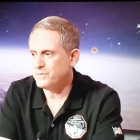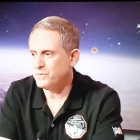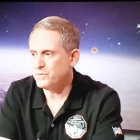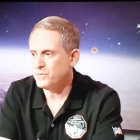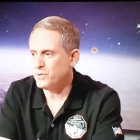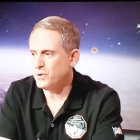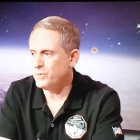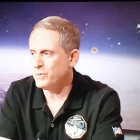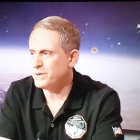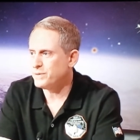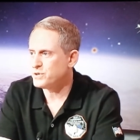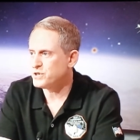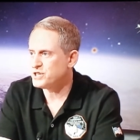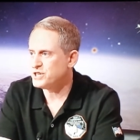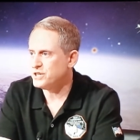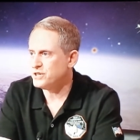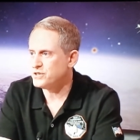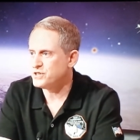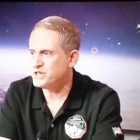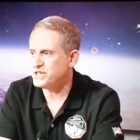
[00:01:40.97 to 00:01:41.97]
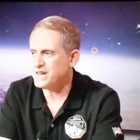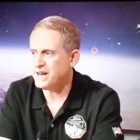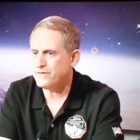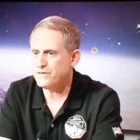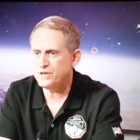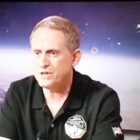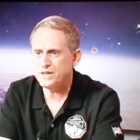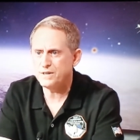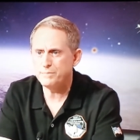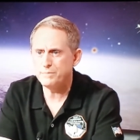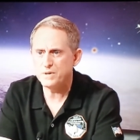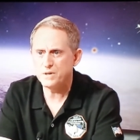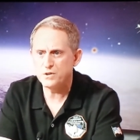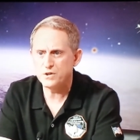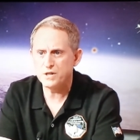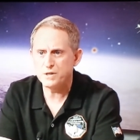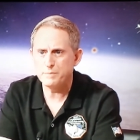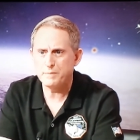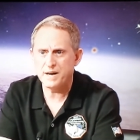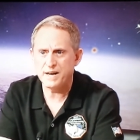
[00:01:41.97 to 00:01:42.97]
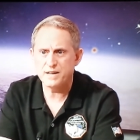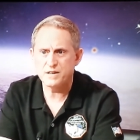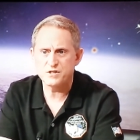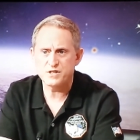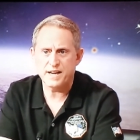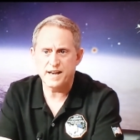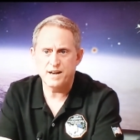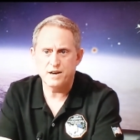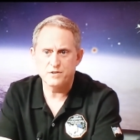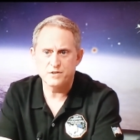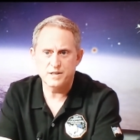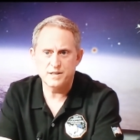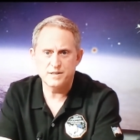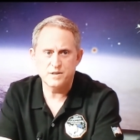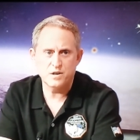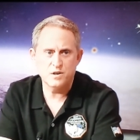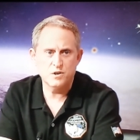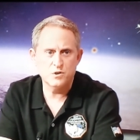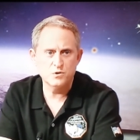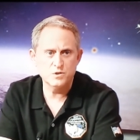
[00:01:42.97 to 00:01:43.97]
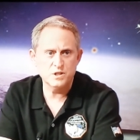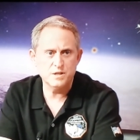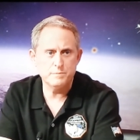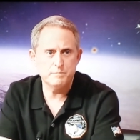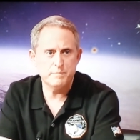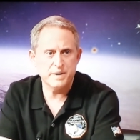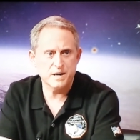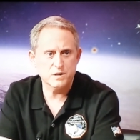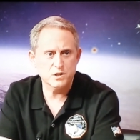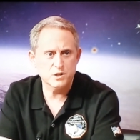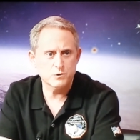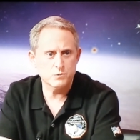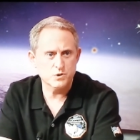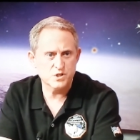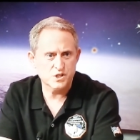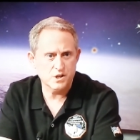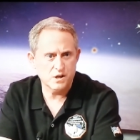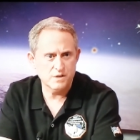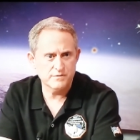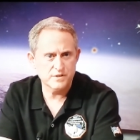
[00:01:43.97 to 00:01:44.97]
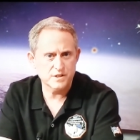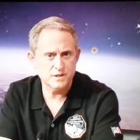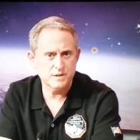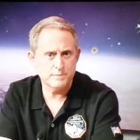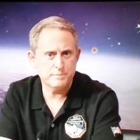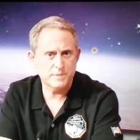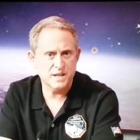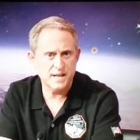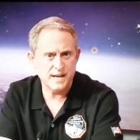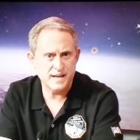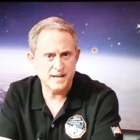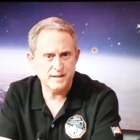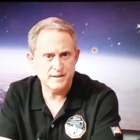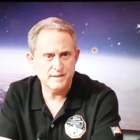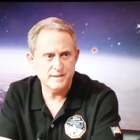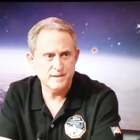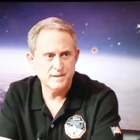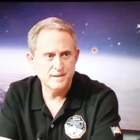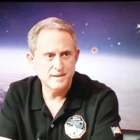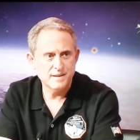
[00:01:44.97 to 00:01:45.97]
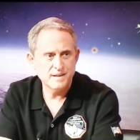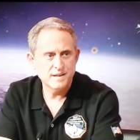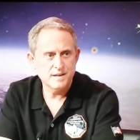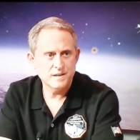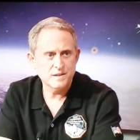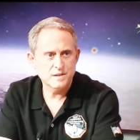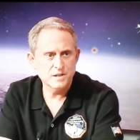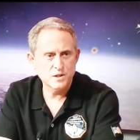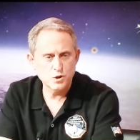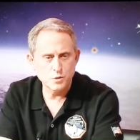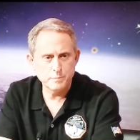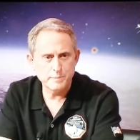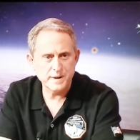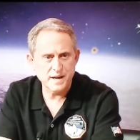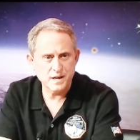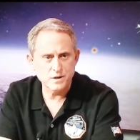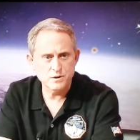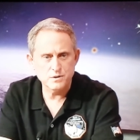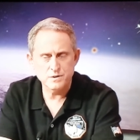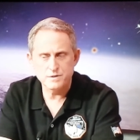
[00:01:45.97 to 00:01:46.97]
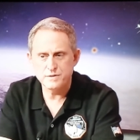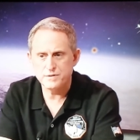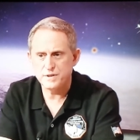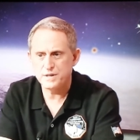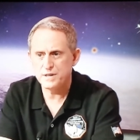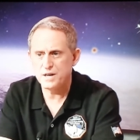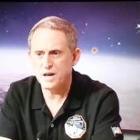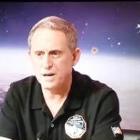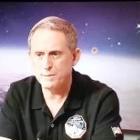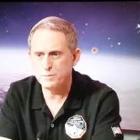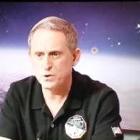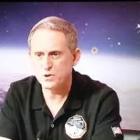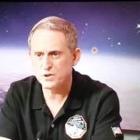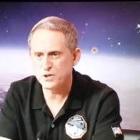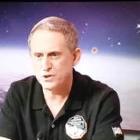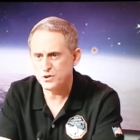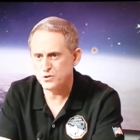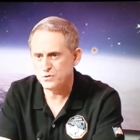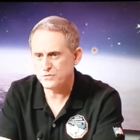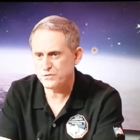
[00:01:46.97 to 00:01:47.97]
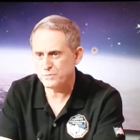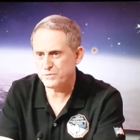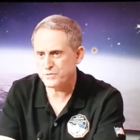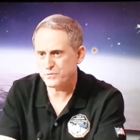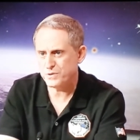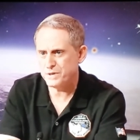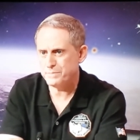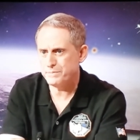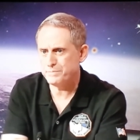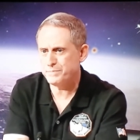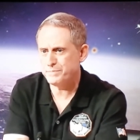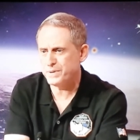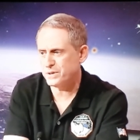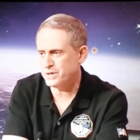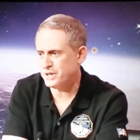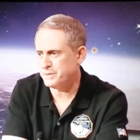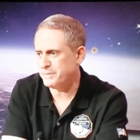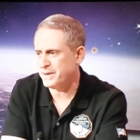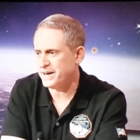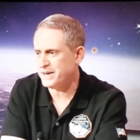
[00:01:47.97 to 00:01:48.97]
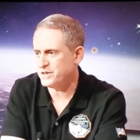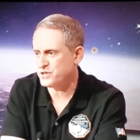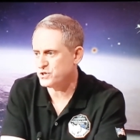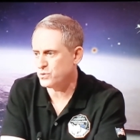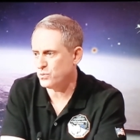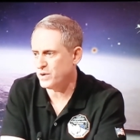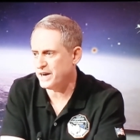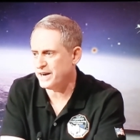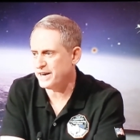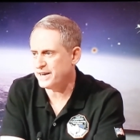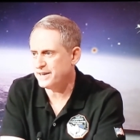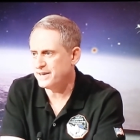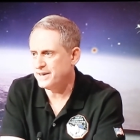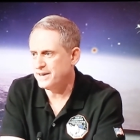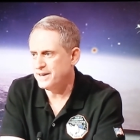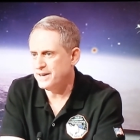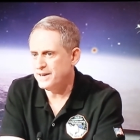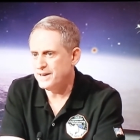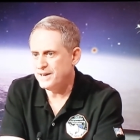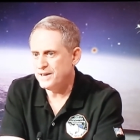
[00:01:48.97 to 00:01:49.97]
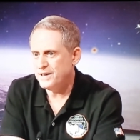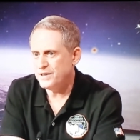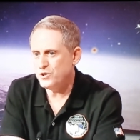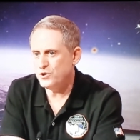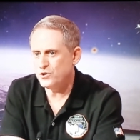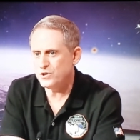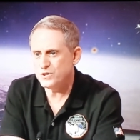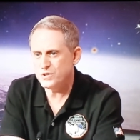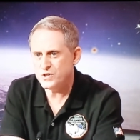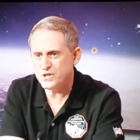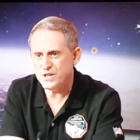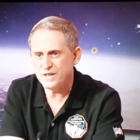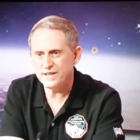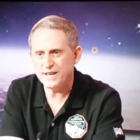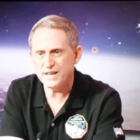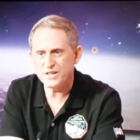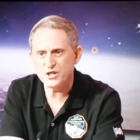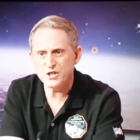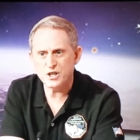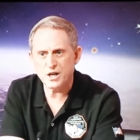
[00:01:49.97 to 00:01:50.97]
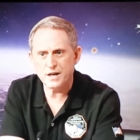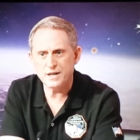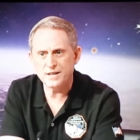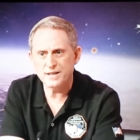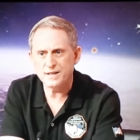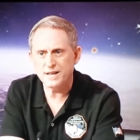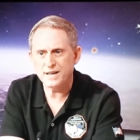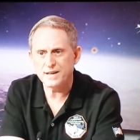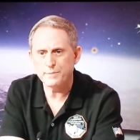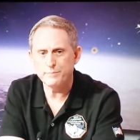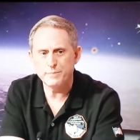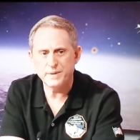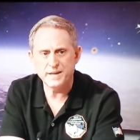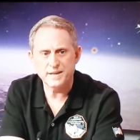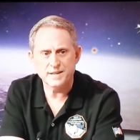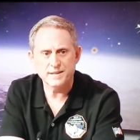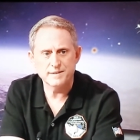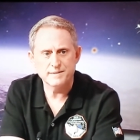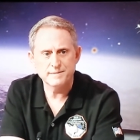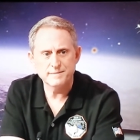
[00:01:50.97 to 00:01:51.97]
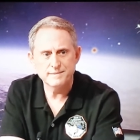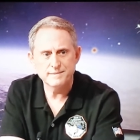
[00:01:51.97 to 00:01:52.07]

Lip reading: When we were still 70 million miles out and only barely resolving the planet, a little better than Hubble can do from 3 billion miles away, you can see that shining like a beacon.